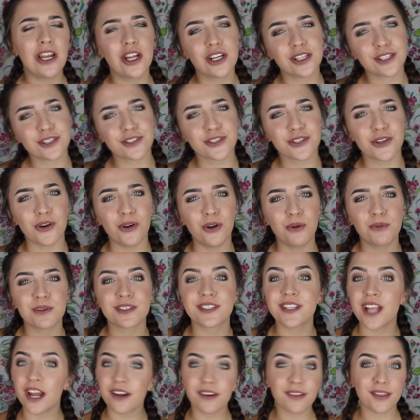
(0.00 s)
learned at school
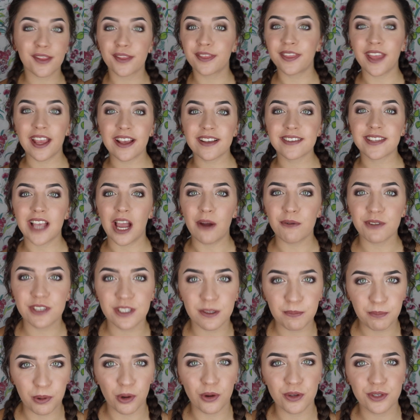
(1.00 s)
was none of the things I
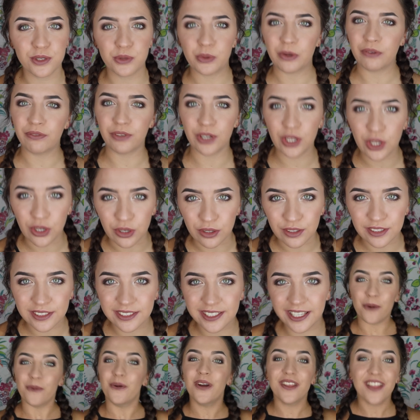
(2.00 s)
was supposed to have
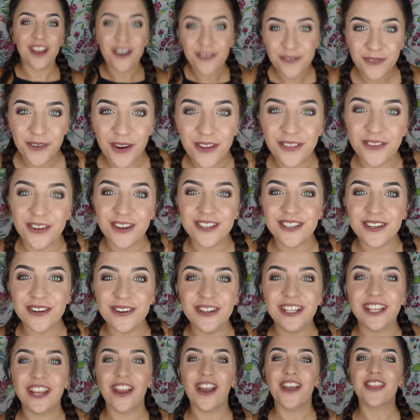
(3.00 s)
learned. Without further
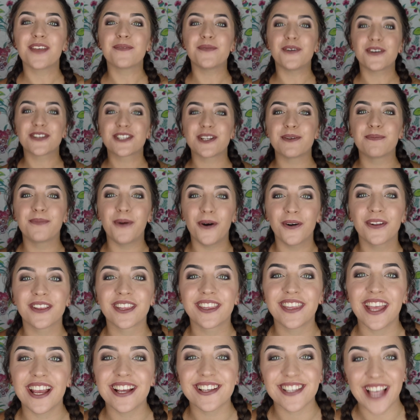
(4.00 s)
ado, here are the most
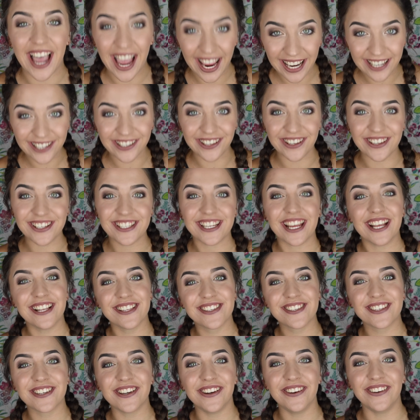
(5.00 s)
important things I learned
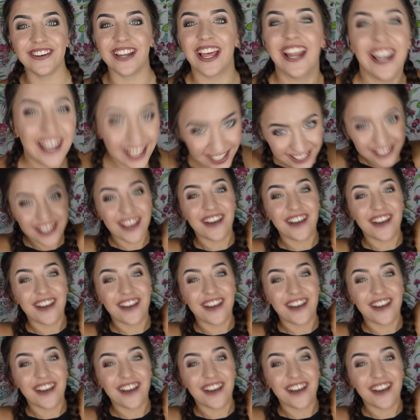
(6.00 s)
in school. Let's